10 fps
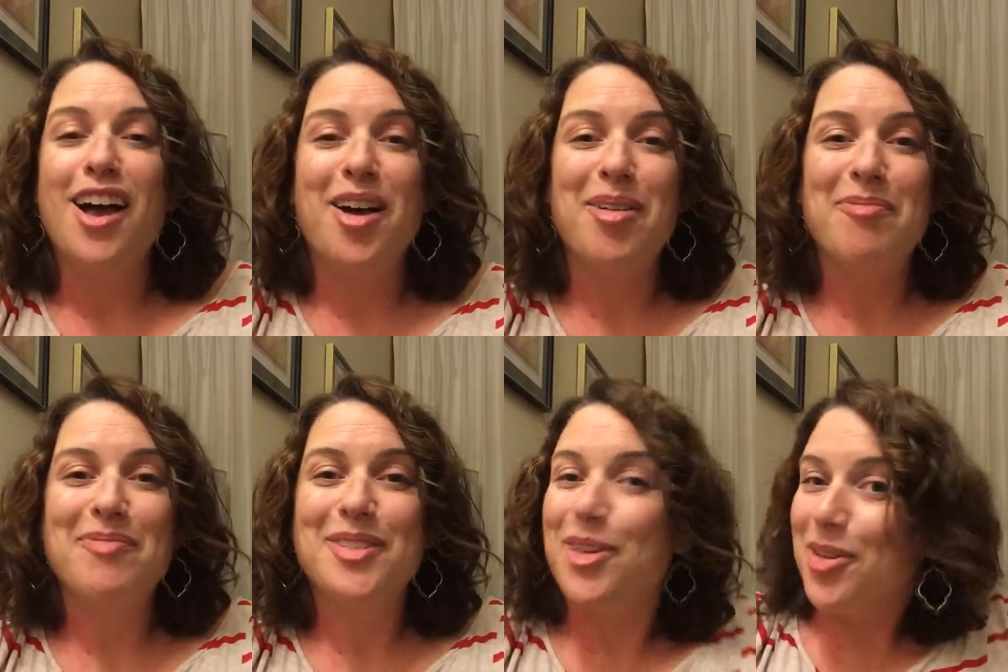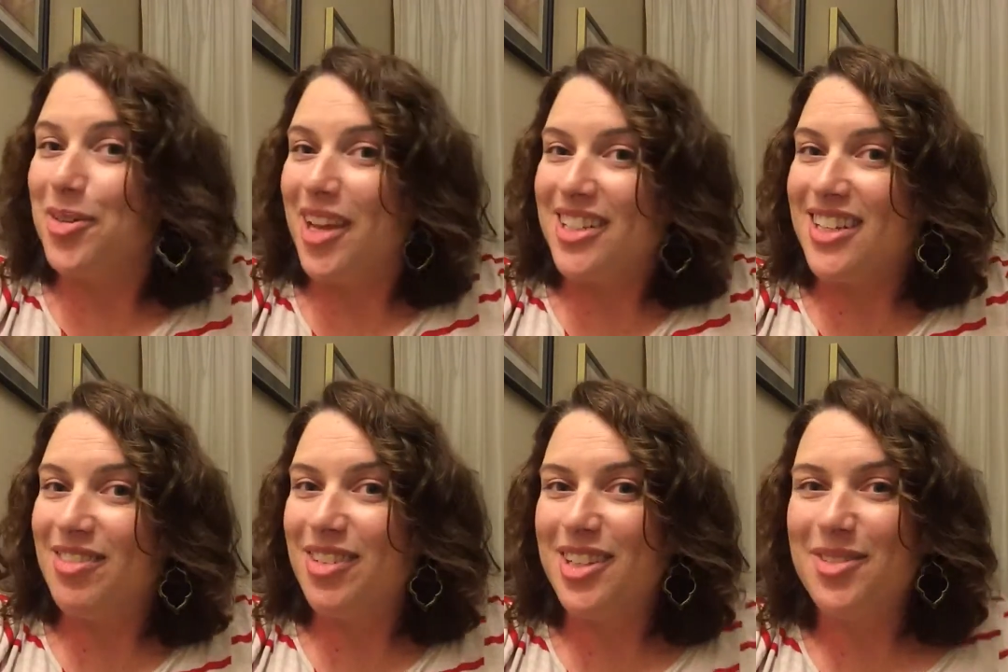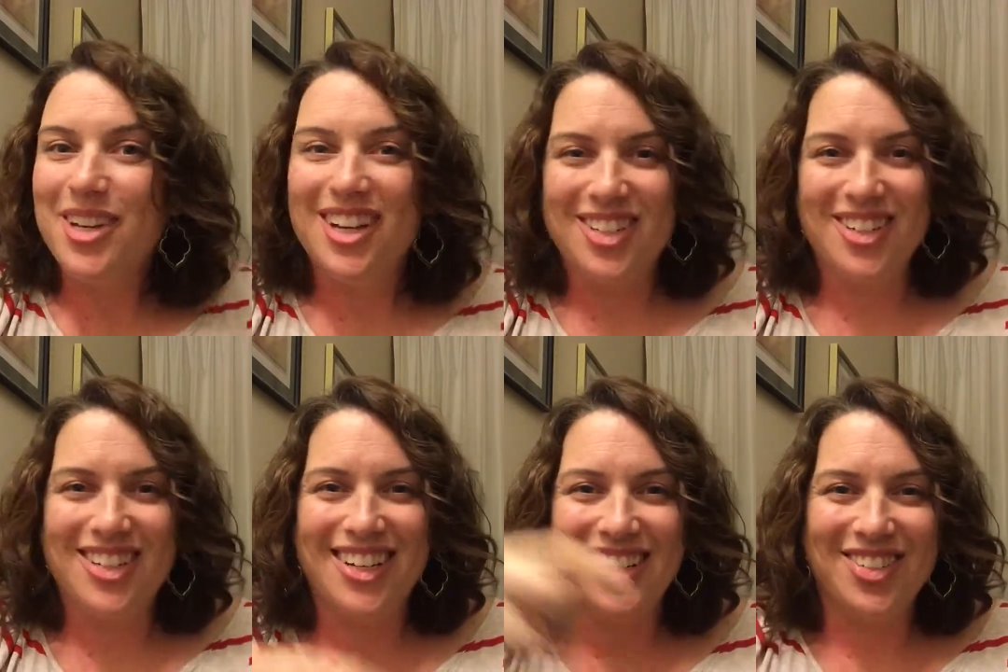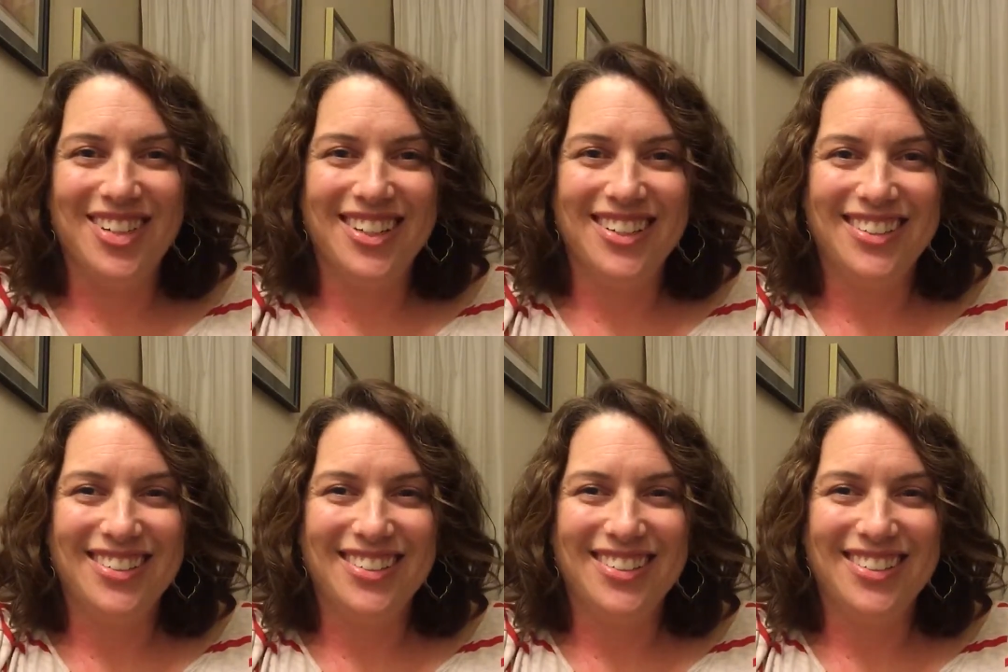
So that's it for this week. I'll talk to you next week.